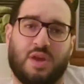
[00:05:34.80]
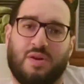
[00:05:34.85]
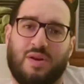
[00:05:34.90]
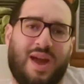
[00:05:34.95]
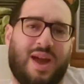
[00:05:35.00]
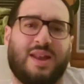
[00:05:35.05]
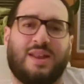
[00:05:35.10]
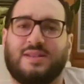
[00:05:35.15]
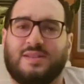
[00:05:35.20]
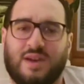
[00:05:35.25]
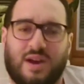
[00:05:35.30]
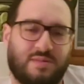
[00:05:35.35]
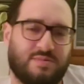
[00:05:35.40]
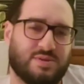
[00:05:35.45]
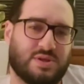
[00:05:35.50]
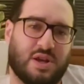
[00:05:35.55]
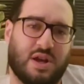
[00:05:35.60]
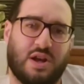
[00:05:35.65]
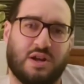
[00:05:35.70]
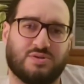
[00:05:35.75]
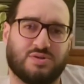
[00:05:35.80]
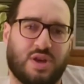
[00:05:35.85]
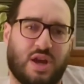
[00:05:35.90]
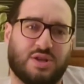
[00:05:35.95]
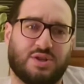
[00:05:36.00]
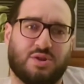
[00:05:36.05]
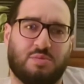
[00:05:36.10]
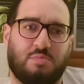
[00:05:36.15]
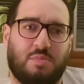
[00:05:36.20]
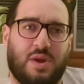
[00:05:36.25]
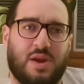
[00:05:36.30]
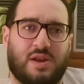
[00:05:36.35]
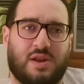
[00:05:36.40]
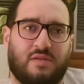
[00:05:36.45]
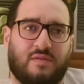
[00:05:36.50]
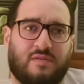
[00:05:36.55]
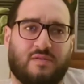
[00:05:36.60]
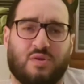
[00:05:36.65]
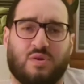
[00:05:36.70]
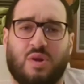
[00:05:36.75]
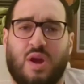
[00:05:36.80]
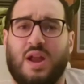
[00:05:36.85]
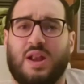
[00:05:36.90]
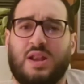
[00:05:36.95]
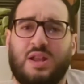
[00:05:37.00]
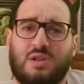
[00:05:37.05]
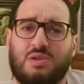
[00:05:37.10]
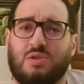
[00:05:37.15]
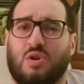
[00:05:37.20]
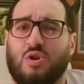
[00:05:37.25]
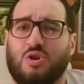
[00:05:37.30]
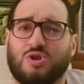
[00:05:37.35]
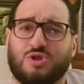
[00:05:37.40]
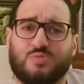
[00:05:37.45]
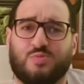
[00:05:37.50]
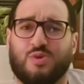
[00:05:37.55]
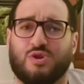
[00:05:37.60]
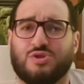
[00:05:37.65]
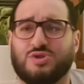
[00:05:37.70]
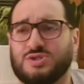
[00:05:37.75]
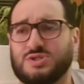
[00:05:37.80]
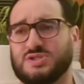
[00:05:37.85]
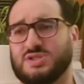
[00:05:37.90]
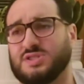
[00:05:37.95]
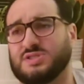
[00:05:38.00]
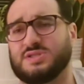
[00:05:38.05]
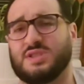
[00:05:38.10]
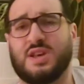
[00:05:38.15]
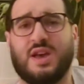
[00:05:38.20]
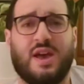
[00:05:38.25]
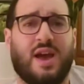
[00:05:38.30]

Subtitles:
any types of contracts you're making for any large purchases.